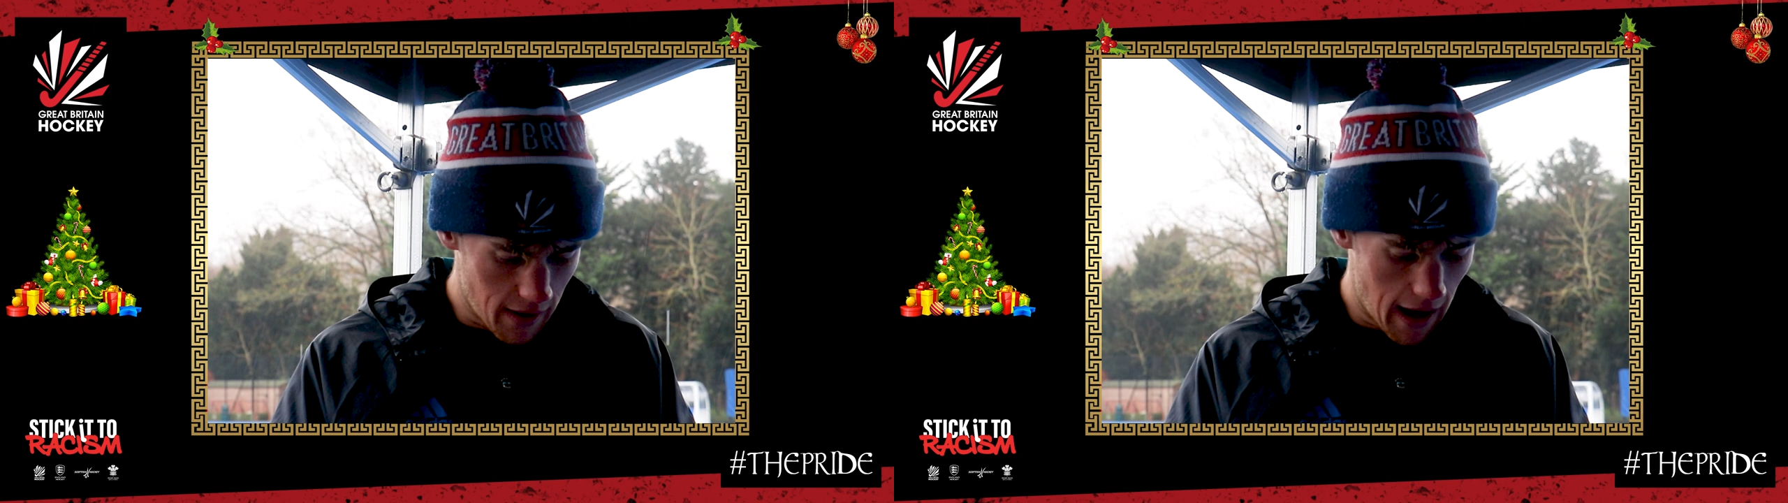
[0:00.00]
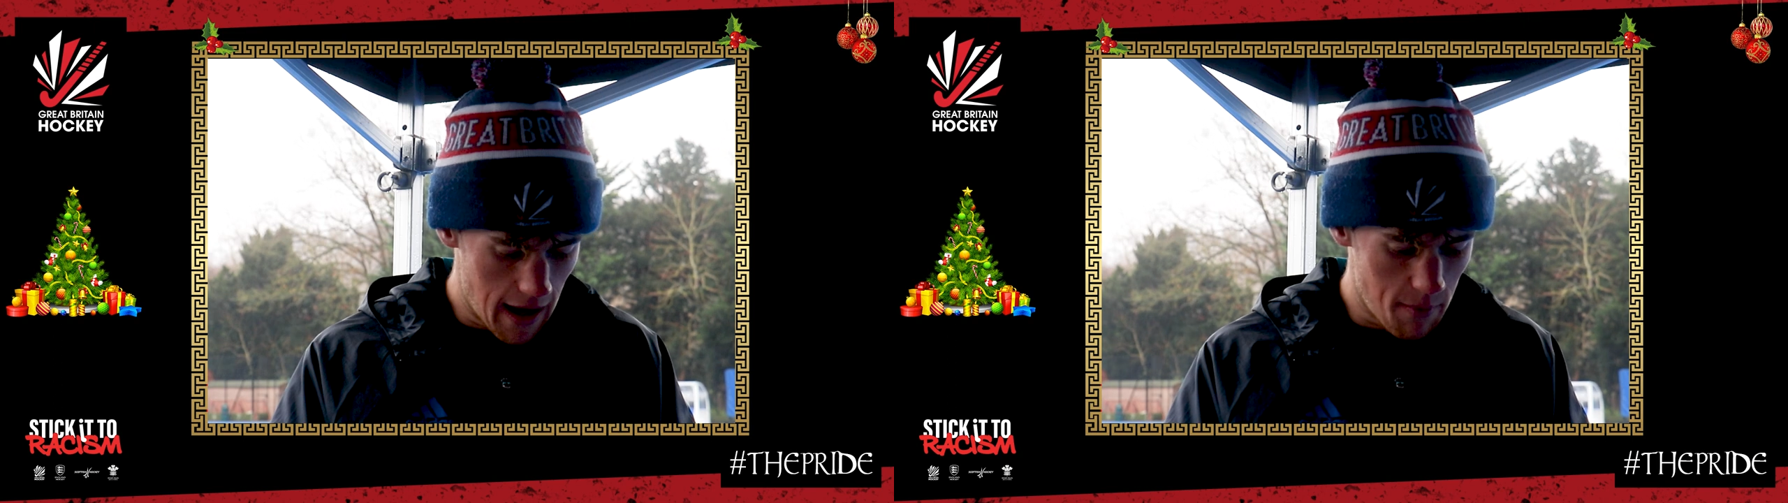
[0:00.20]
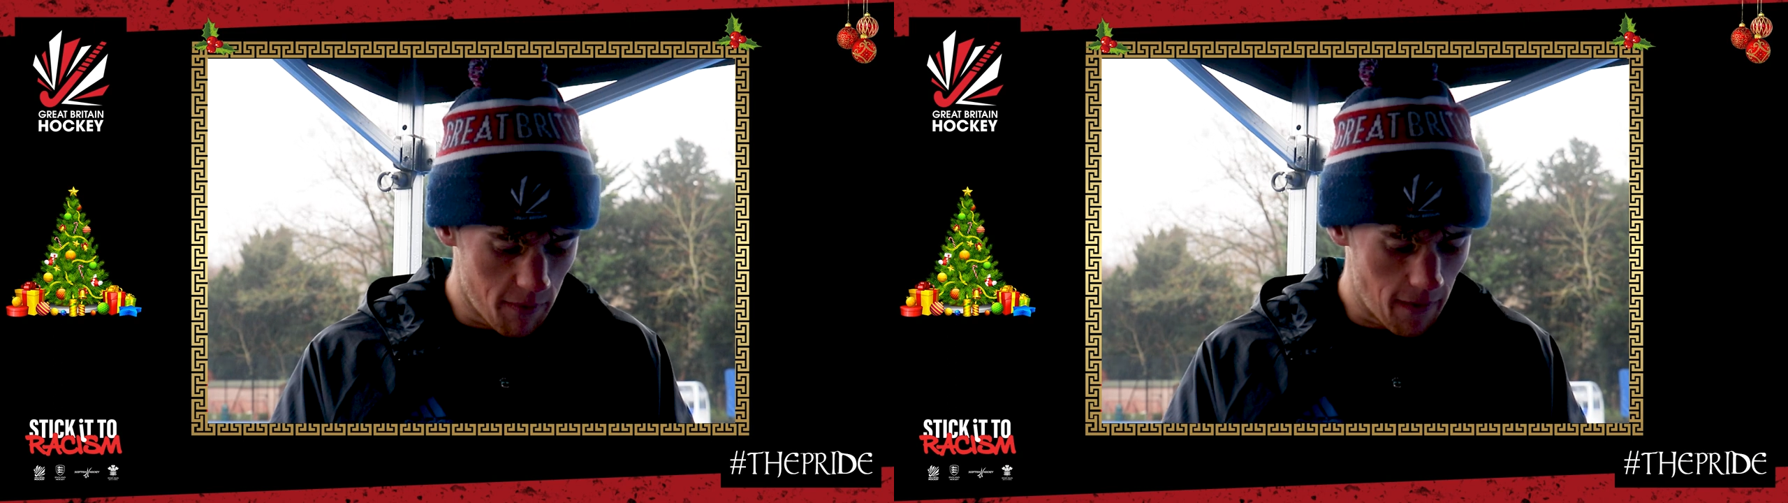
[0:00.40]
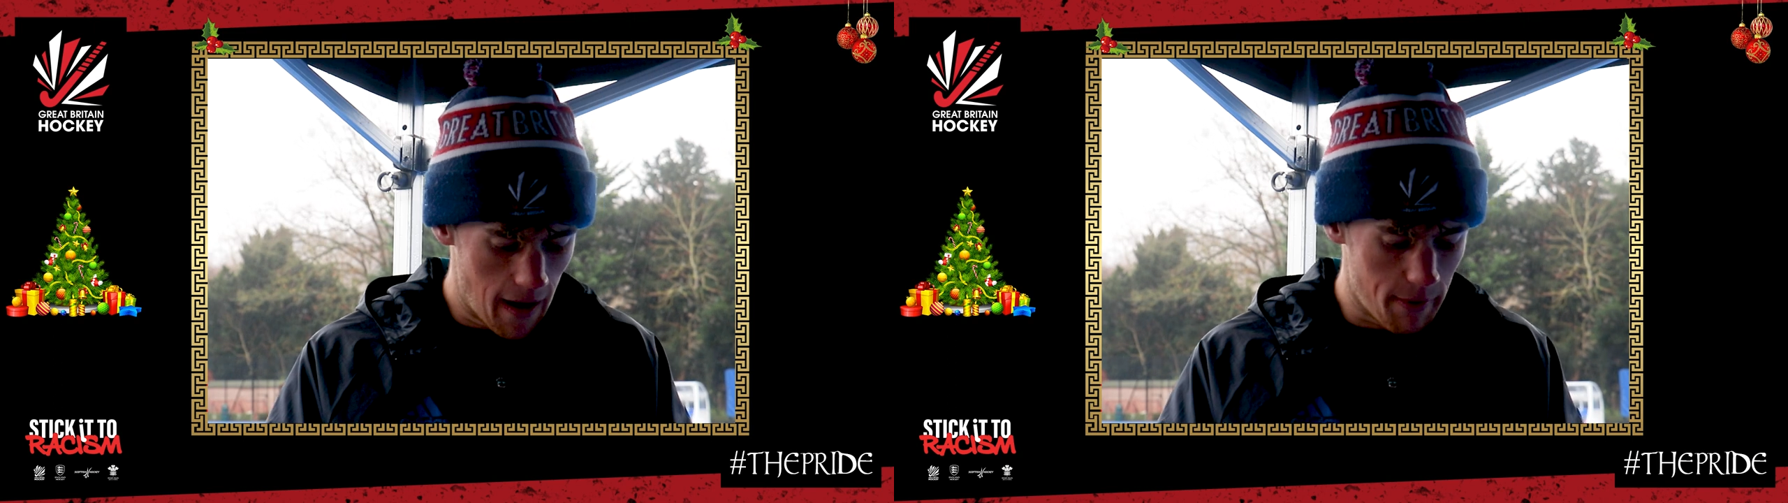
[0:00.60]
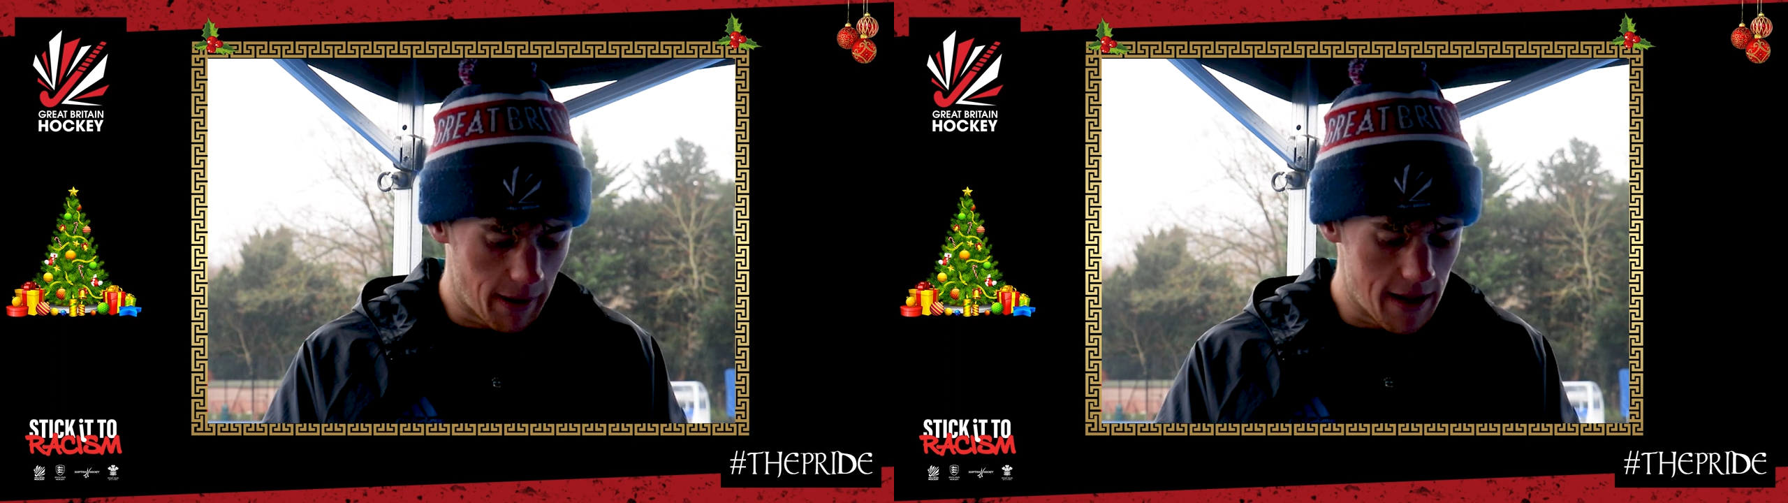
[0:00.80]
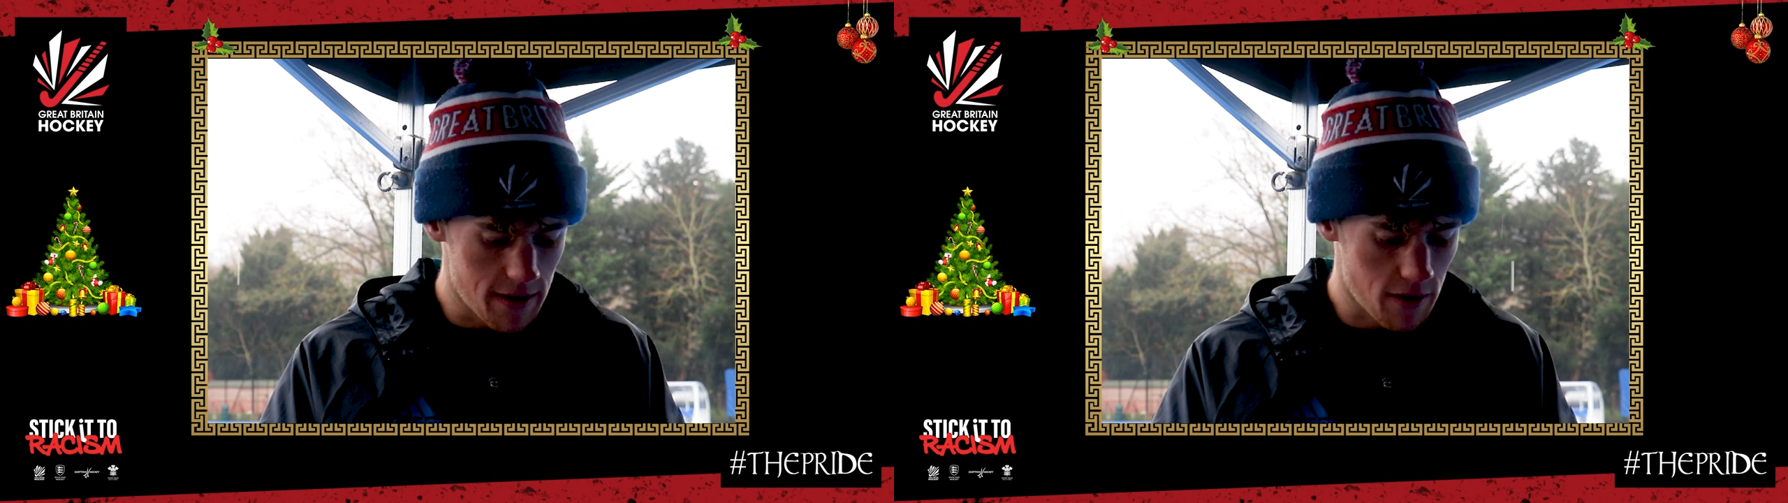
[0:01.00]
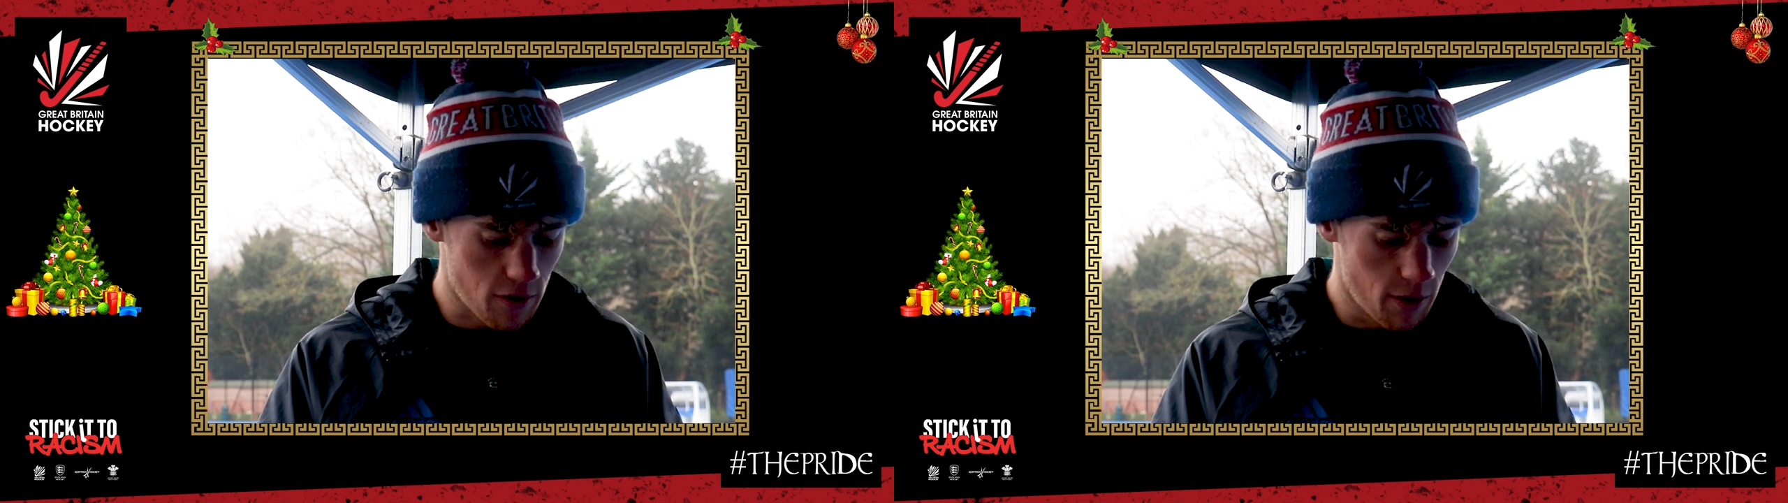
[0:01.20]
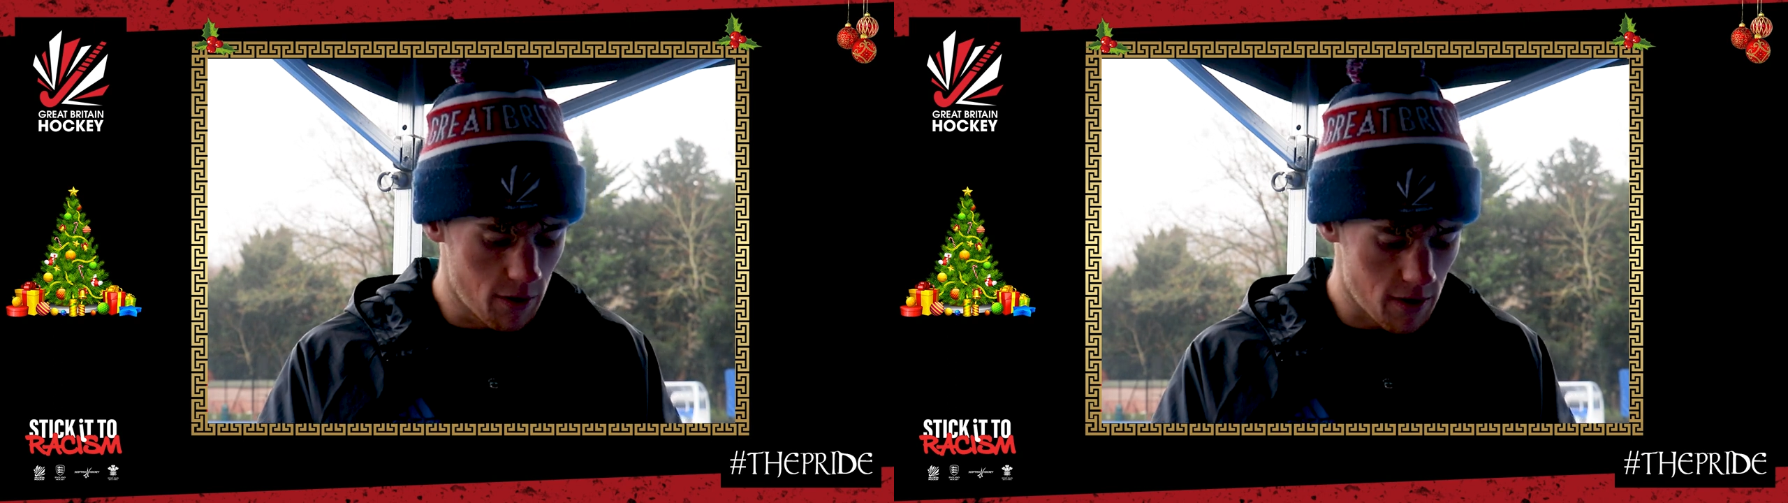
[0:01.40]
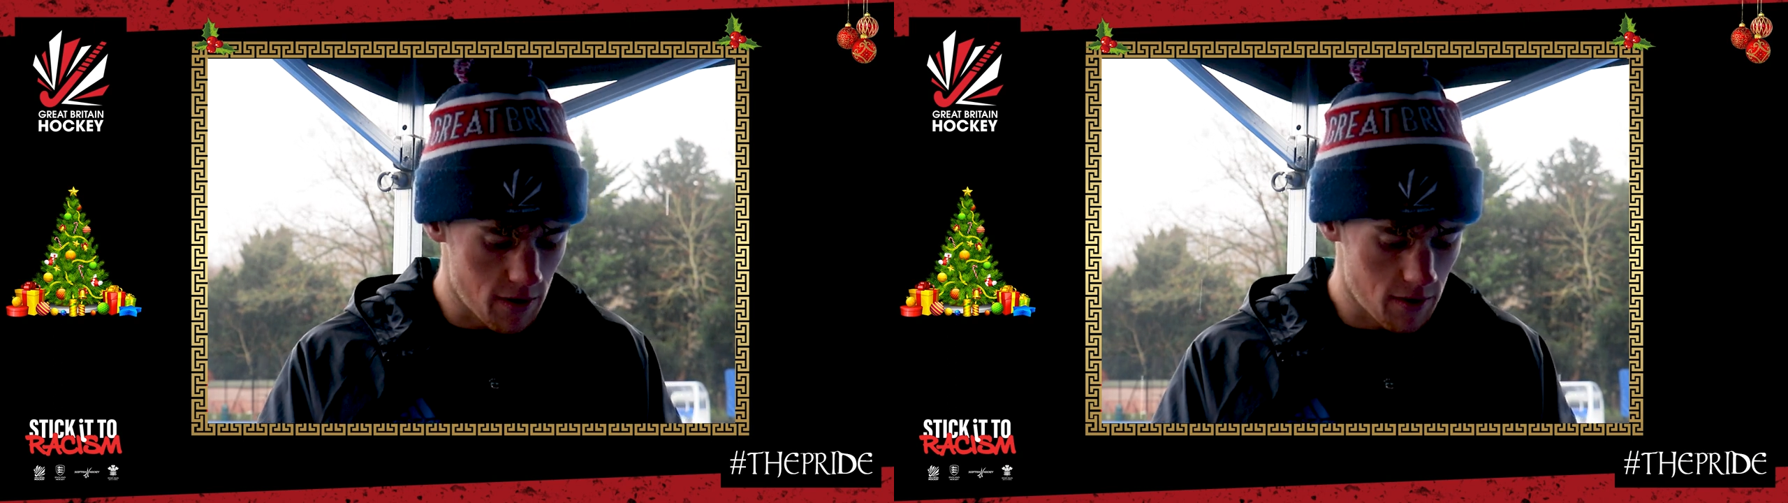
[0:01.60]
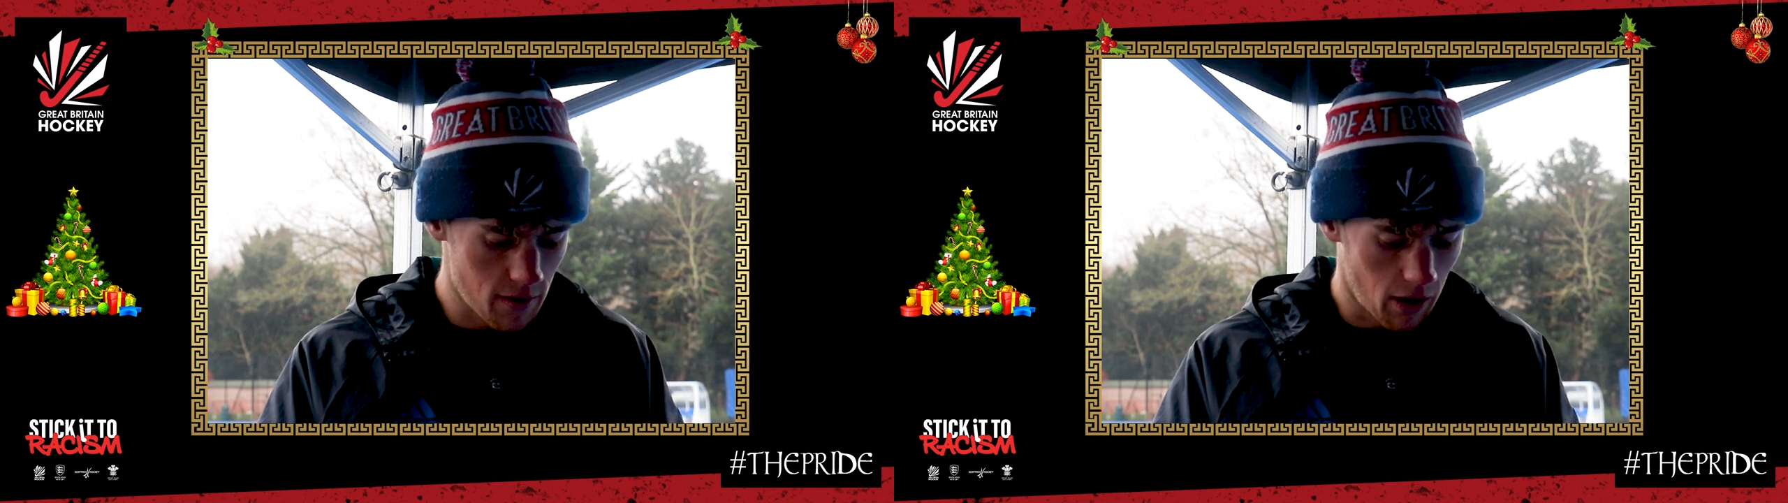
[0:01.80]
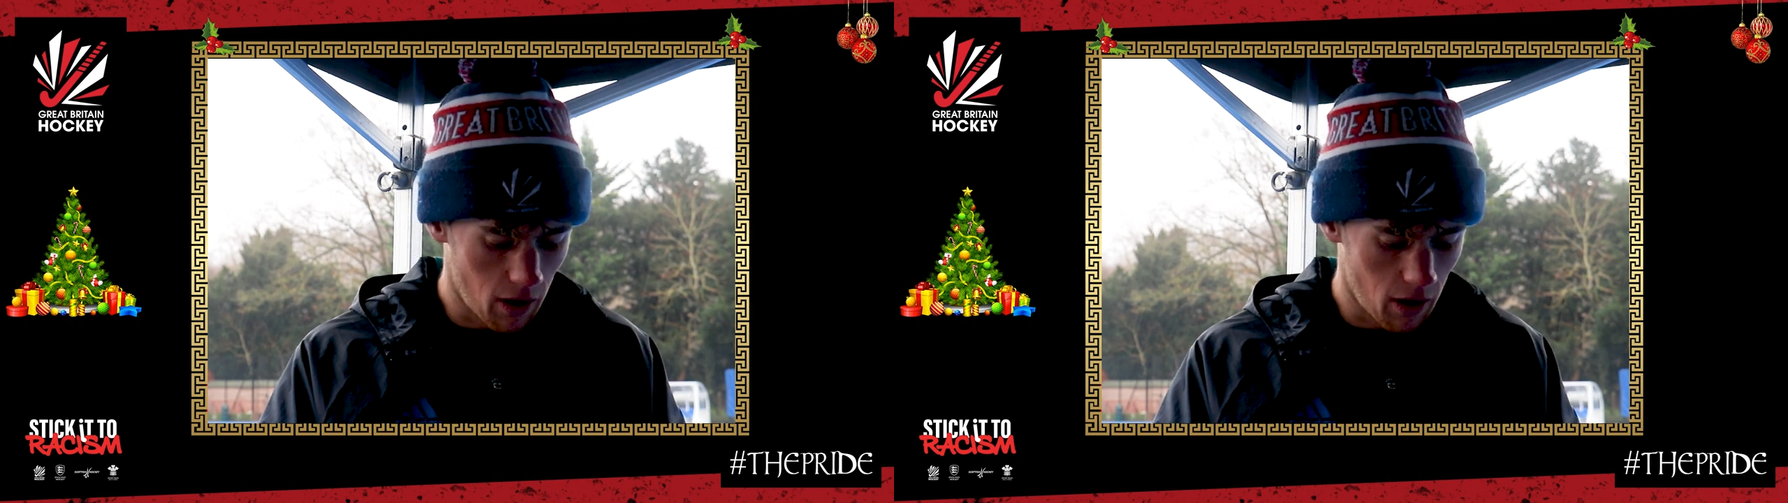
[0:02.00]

name of Ebenezer Scrooge's